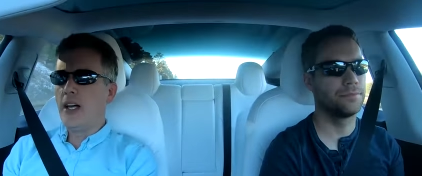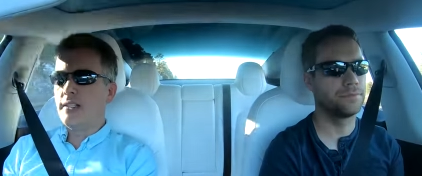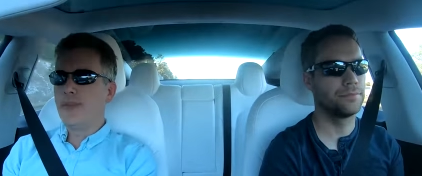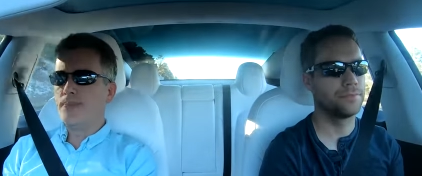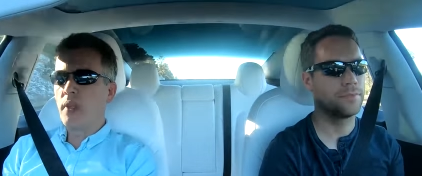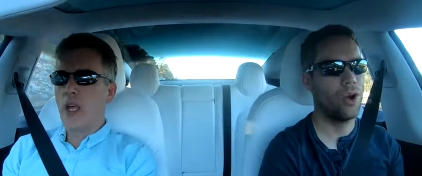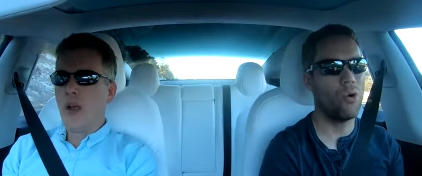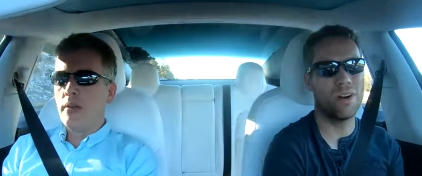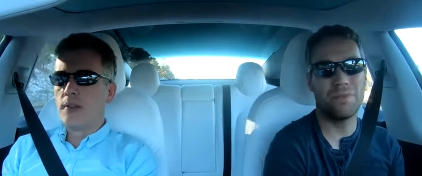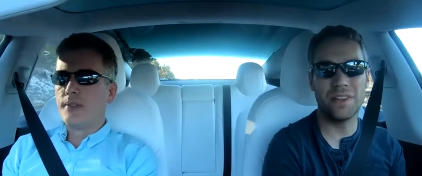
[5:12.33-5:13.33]
Speaker 1: Um,
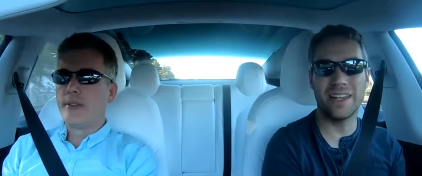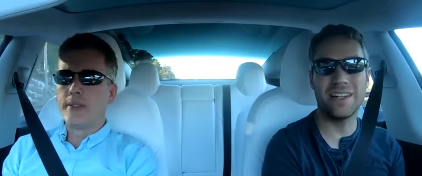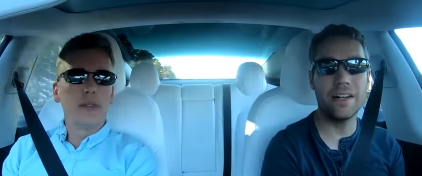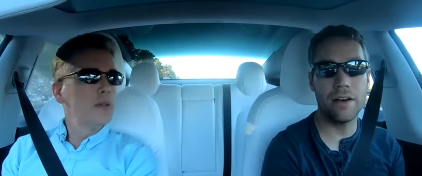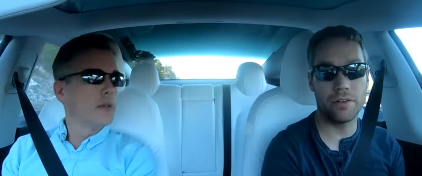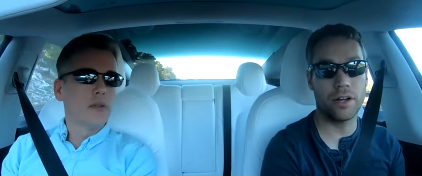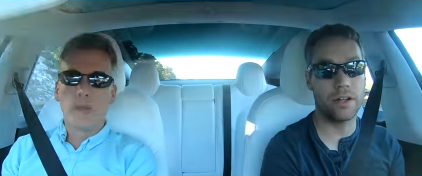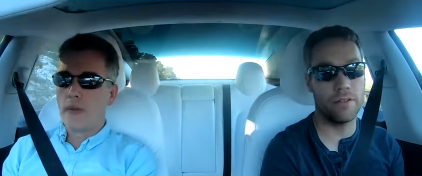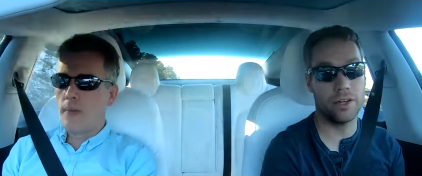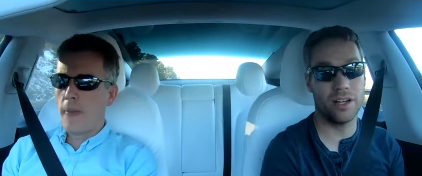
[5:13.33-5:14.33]
or if it, they did have it
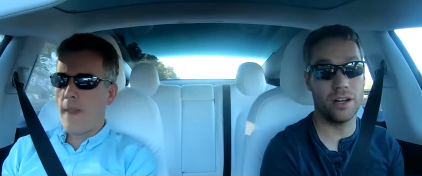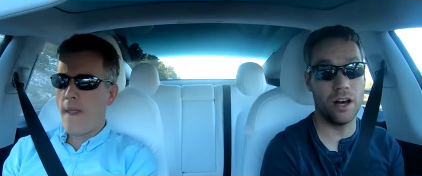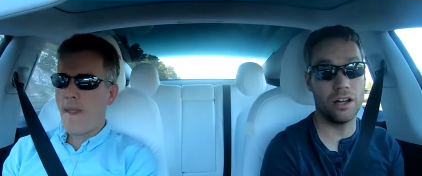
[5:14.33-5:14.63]
on Navigate on